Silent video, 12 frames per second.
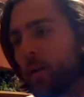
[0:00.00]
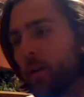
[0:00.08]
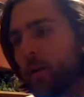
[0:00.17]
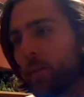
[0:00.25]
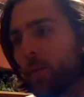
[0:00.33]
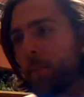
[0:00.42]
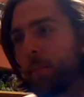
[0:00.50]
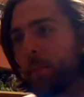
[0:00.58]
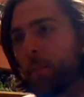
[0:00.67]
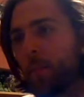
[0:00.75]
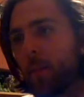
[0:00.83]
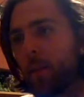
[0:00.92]
um,
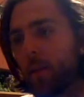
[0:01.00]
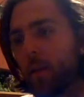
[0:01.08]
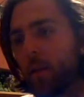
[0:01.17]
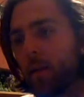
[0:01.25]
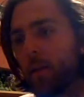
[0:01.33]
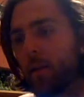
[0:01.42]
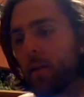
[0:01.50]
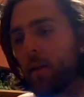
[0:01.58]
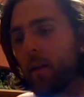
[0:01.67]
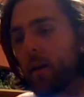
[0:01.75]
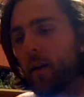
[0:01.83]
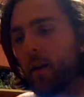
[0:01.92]

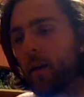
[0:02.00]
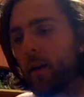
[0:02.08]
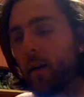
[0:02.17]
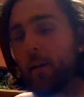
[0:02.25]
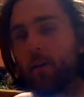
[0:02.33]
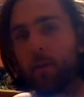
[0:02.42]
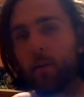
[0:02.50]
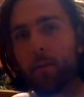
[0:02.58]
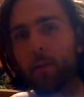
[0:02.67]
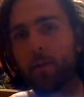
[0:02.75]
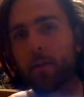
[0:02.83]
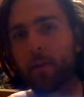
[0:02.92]
and uh, hopefully
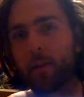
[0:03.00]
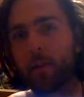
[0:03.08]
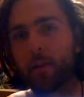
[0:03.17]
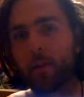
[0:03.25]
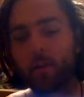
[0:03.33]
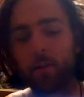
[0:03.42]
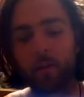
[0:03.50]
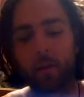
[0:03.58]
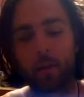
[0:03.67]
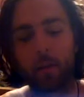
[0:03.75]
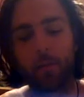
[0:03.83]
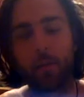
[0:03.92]
we'll be seeing it soon.
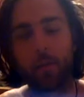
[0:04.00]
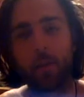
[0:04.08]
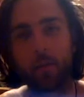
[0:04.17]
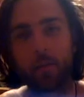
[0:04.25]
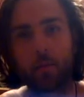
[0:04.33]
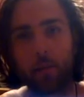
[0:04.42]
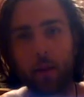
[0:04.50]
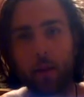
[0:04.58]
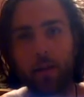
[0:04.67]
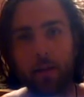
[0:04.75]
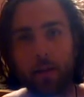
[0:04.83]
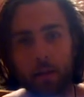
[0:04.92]
So this is one
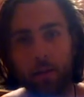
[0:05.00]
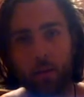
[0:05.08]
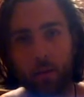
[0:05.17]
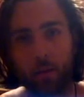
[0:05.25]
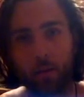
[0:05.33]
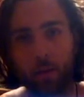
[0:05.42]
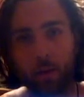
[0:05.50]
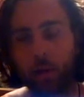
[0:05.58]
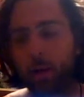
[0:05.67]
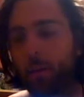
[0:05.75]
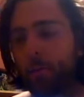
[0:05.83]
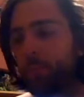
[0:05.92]
idea, something I'm
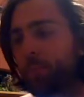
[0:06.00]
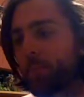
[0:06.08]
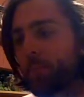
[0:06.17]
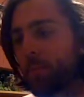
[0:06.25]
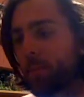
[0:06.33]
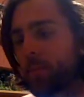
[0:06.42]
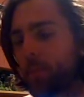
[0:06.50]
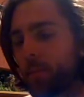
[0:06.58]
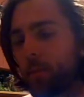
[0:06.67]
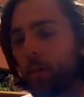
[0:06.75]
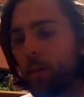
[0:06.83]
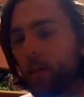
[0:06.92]
working on,
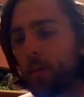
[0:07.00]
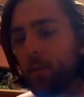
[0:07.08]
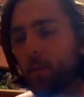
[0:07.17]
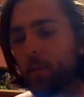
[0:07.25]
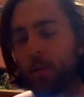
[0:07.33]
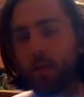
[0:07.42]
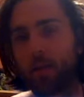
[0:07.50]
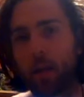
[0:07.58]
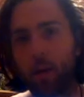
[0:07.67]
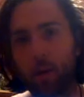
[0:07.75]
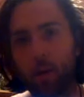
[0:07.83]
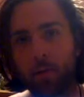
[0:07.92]
um, a
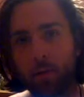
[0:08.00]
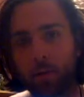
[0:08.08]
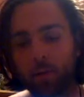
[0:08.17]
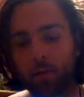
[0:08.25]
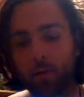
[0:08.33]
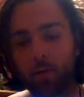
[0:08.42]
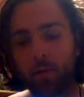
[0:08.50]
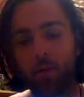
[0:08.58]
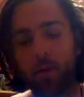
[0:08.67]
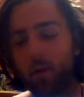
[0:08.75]
project I want to push through.